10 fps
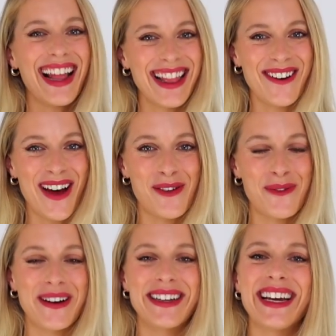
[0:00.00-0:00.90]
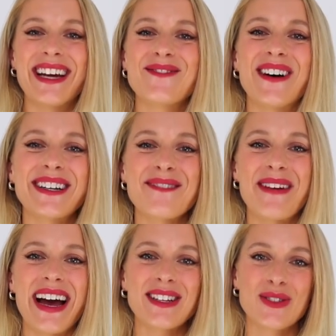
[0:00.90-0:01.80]
Hello everyone and welcome
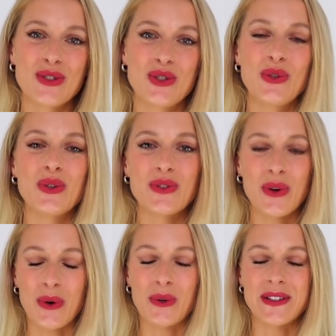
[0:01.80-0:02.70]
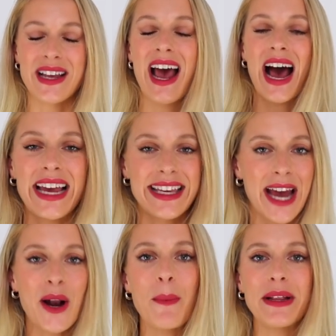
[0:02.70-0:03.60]
back to Jus de Rose. I
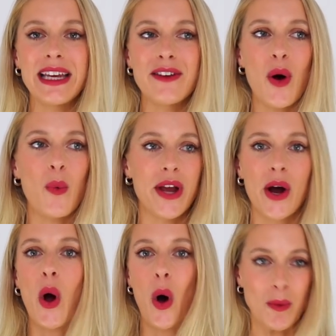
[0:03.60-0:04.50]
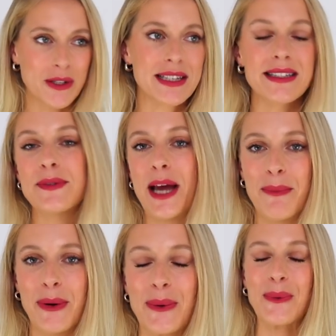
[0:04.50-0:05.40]
cannot believe we are almost in
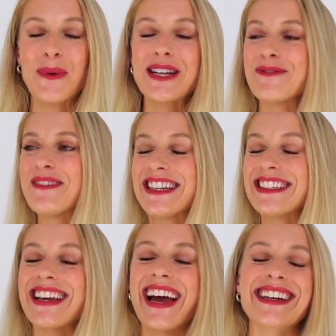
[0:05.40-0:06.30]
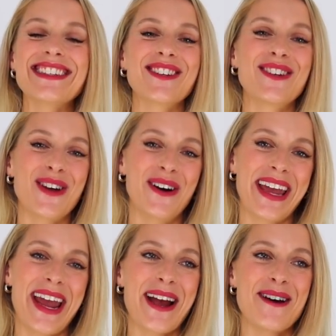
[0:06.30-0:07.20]
September, which means I can start
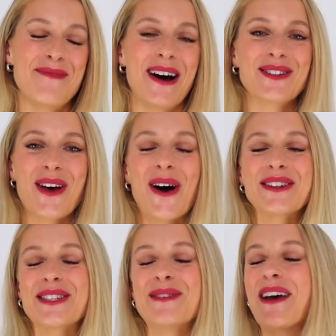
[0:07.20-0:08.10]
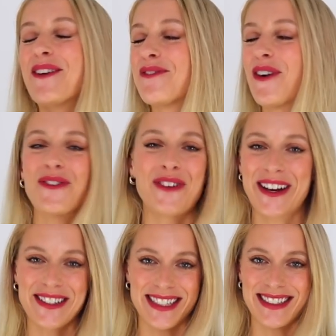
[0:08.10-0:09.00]
talking about autumn and fall
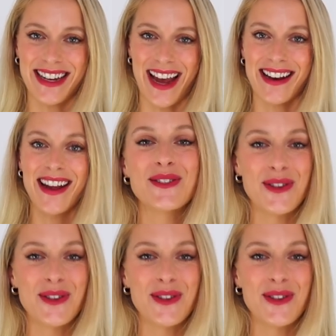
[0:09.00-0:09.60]
fragrances again.